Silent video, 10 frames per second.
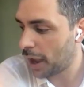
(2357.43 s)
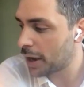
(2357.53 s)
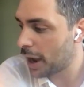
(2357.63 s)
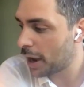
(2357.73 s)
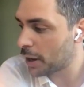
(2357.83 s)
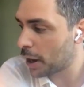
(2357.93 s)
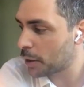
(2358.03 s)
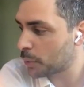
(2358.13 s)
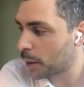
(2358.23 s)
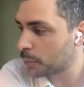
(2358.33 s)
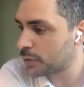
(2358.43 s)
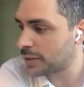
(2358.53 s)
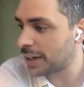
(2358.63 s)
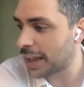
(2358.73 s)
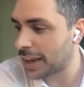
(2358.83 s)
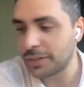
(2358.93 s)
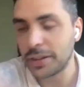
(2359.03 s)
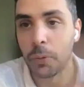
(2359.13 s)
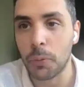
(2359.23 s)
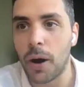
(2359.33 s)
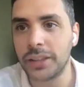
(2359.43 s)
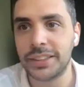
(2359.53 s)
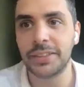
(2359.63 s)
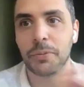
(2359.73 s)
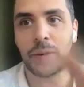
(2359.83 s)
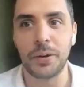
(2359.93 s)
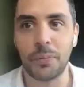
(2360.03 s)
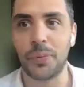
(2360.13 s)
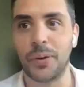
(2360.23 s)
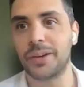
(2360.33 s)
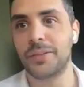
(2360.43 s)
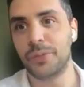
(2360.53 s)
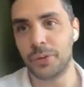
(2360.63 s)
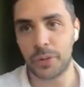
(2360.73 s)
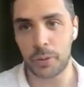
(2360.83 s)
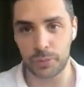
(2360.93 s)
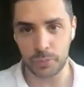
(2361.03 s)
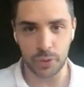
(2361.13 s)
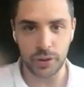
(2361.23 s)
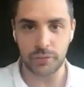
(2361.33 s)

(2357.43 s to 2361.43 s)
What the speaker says: I will say, like, still watch it when you put it in full autonomous mode.